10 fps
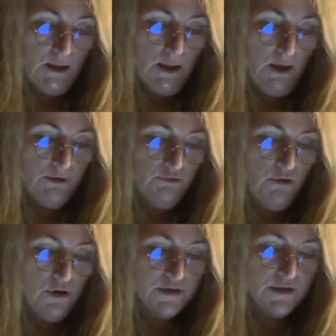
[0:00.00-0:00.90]
I'd
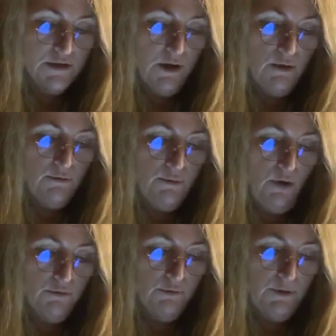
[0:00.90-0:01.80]
crossed no
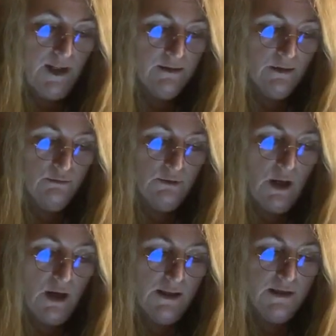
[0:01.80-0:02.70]
moral, ethical
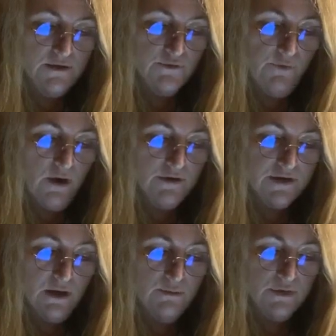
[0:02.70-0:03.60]
line as far
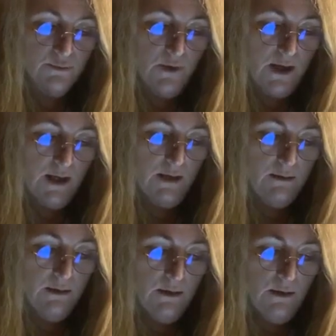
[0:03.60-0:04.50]
as I was aware,
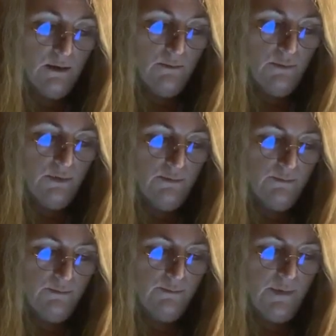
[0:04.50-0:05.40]
but
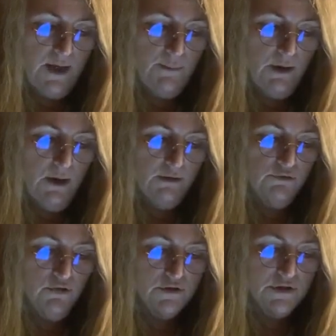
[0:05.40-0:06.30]
maybe I'd
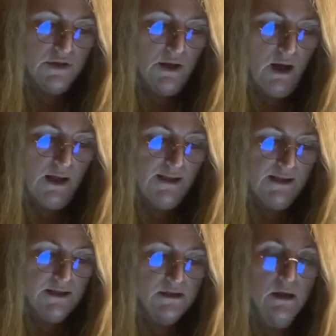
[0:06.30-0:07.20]
crossed a line
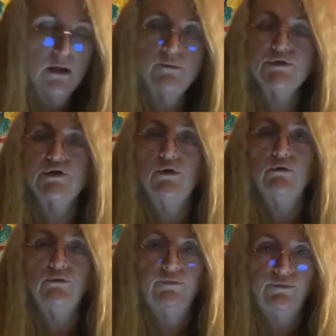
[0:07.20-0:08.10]
in terms
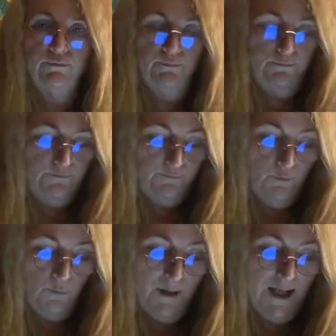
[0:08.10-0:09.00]
of
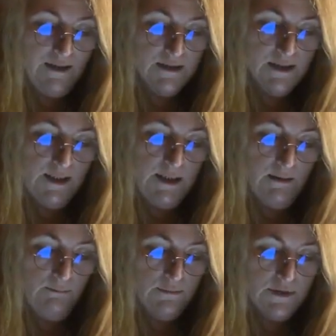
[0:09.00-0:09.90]
formality,
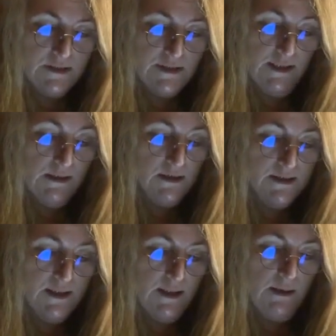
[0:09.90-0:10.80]

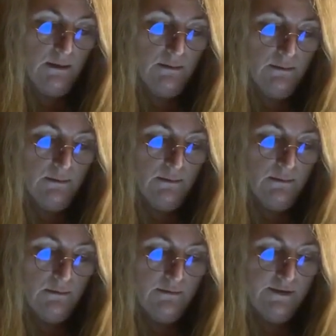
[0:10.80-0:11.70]
dignity,
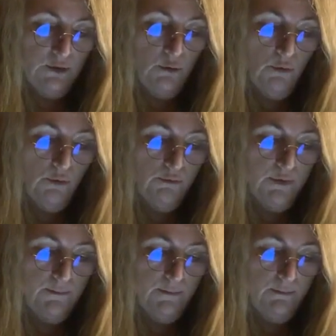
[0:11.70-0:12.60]
decorum,